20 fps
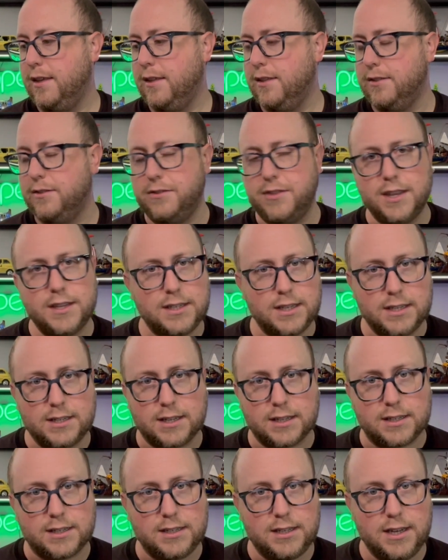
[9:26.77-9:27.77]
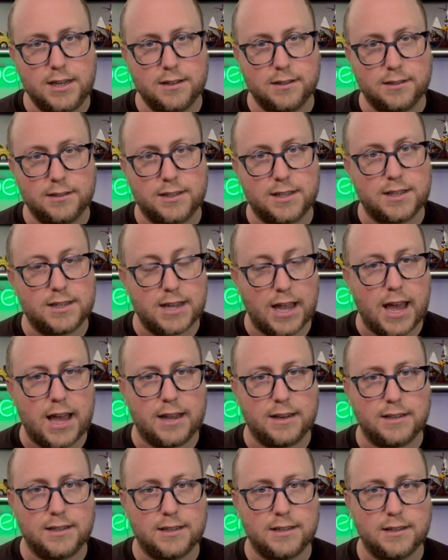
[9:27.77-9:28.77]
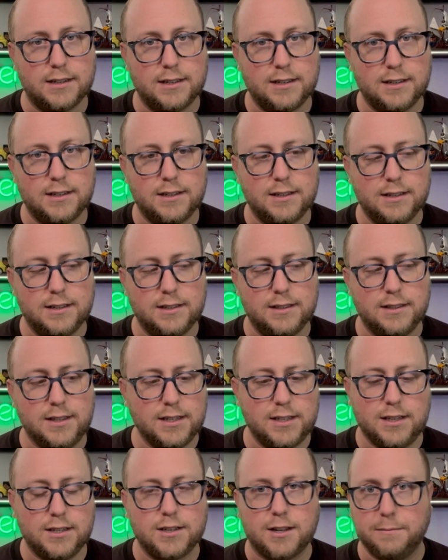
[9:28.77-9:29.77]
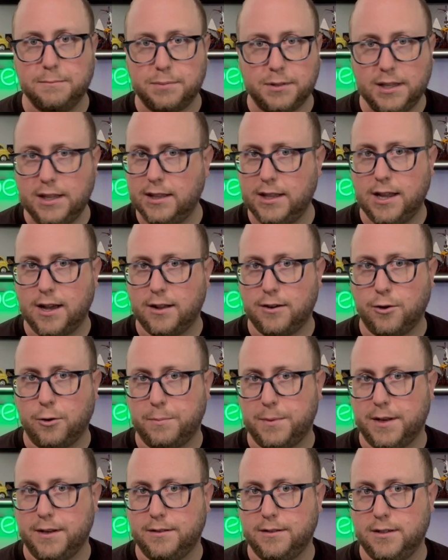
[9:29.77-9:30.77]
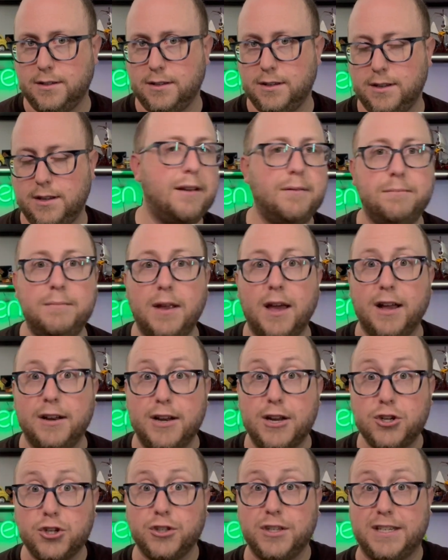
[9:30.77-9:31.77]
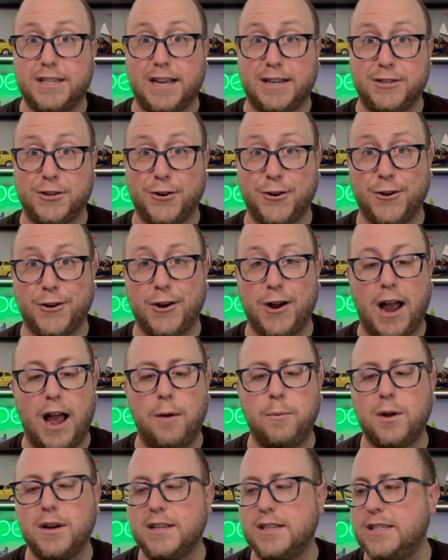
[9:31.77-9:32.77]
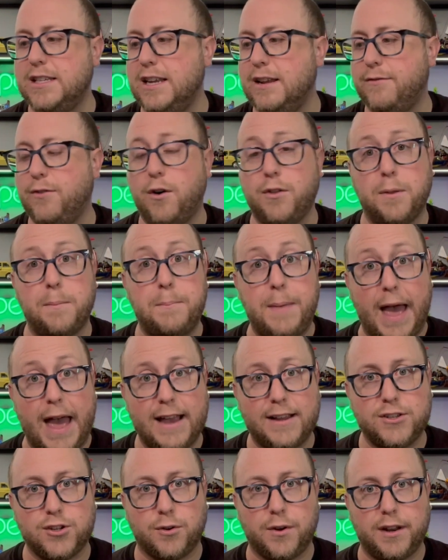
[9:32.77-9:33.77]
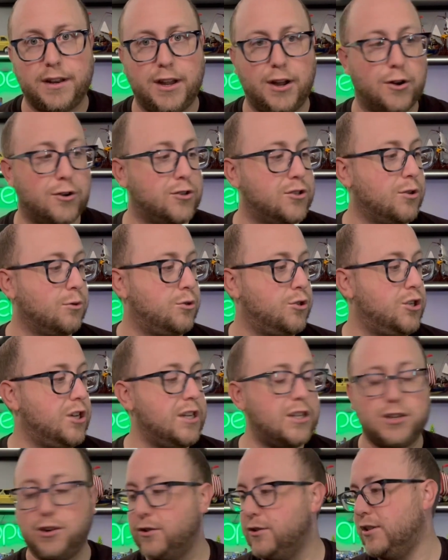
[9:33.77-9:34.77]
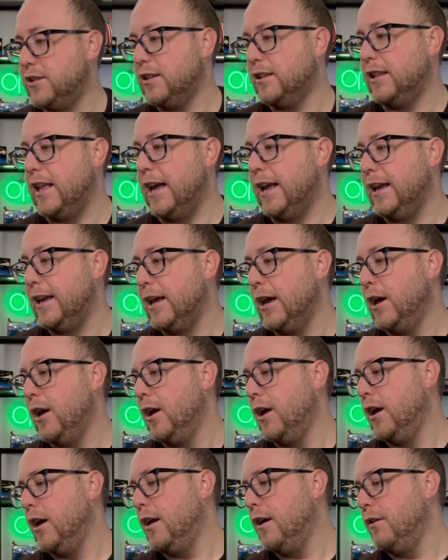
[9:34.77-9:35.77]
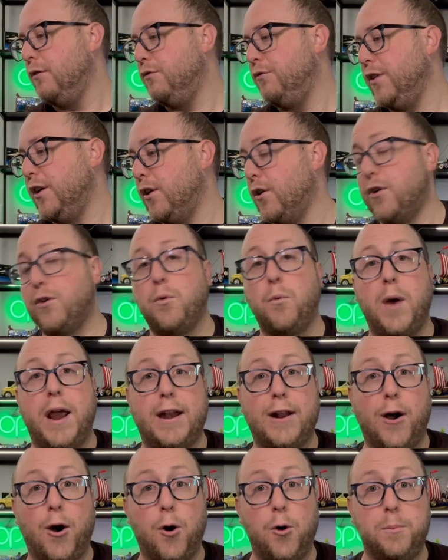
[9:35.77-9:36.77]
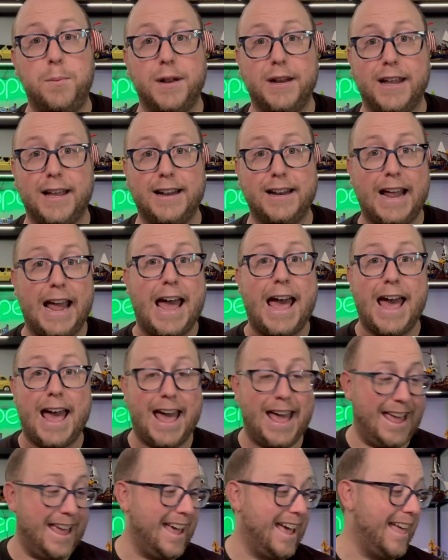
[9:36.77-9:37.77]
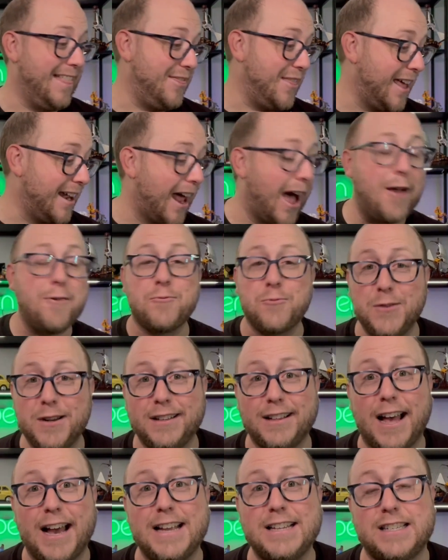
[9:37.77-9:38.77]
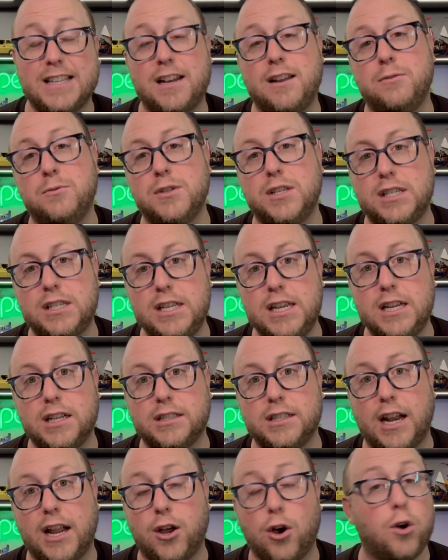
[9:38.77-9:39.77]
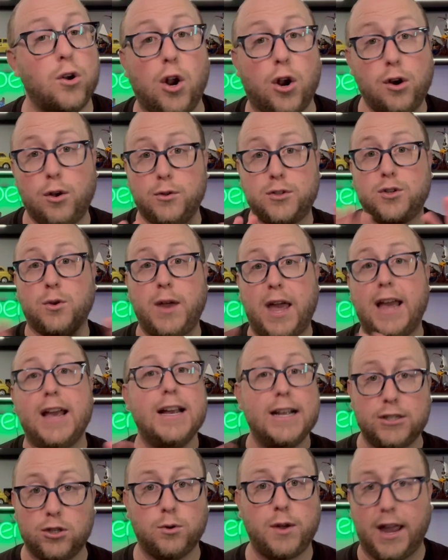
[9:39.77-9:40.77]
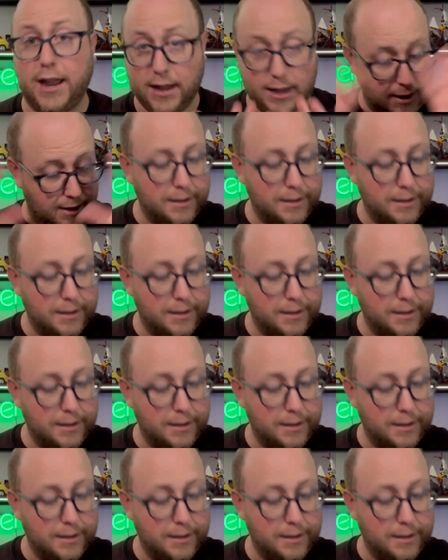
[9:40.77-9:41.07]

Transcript: this is a sealed set. This is completely unopened. I initially said to her, I want to see if all the bags are in here. So she starts to figure out a way to open it. And then I realized that it was sealed, and I go, no, it's okay. It's okay.